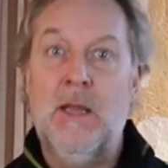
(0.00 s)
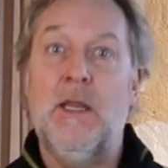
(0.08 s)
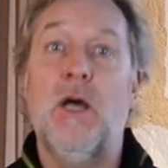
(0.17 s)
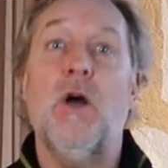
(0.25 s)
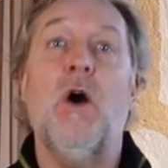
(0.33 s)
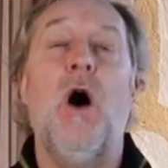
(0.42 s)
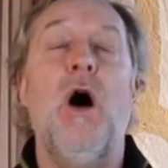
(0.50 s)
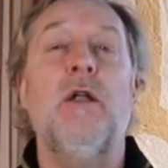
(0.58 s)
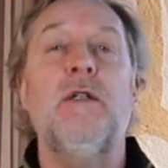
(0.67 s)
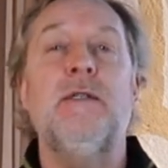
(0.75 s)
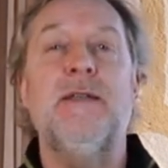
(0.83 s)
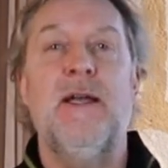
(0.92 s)
The
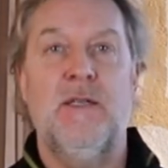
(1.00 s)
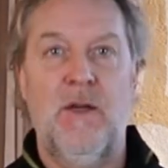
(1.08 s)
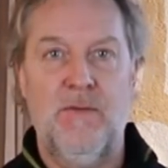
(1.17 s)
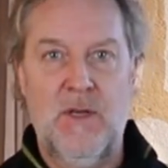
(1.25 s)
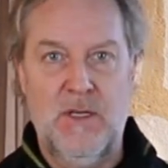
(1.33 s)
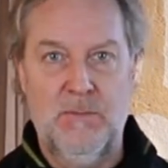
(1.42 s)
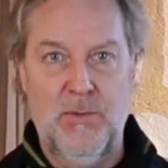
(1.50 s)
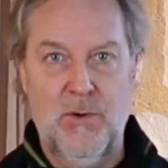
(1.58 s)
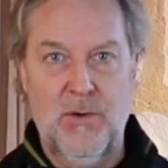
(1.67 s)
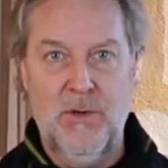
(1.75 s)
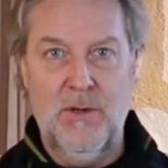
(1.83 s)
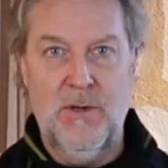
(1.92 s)
content of this
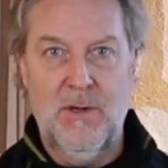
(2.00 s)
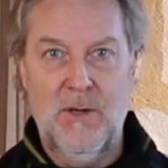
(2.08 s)
book